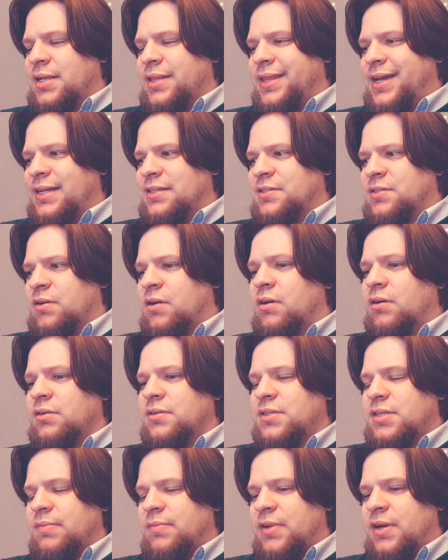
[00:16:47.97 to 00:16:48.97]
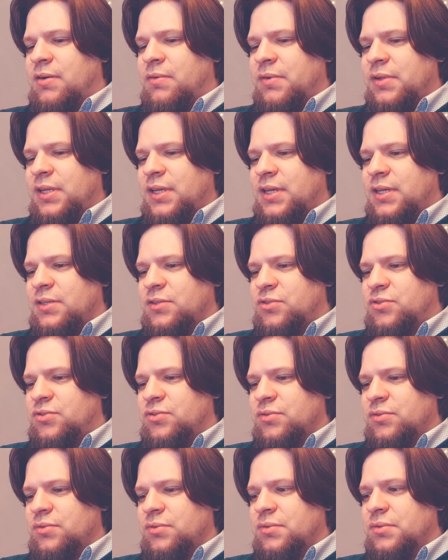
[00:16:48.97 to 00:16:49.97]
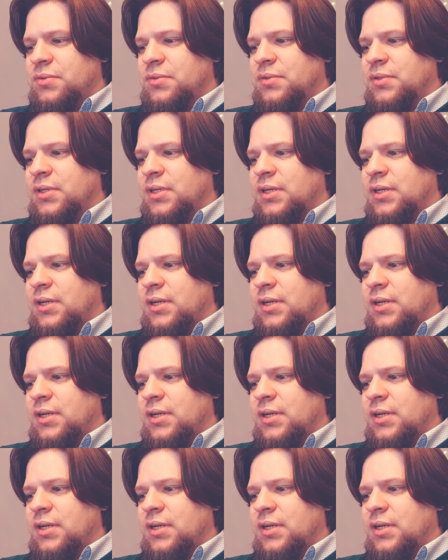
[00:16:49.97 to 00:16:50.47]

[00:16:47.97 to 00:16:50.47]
That's hard because I'm not really into